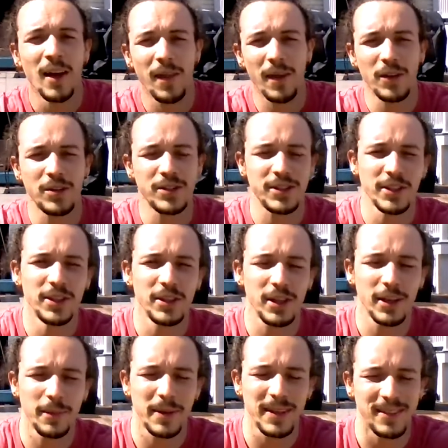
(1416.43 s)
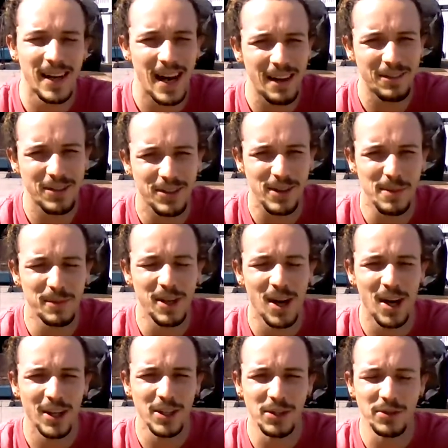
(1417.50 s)
They're still going to be live streamed
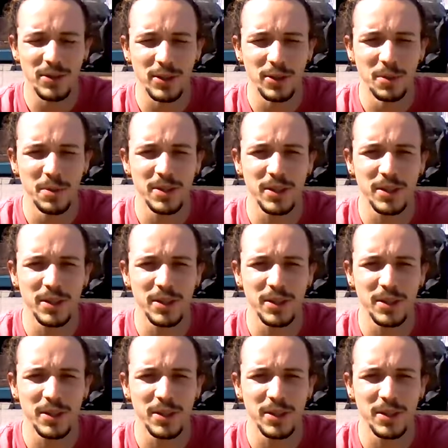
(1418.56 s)
on YouTube,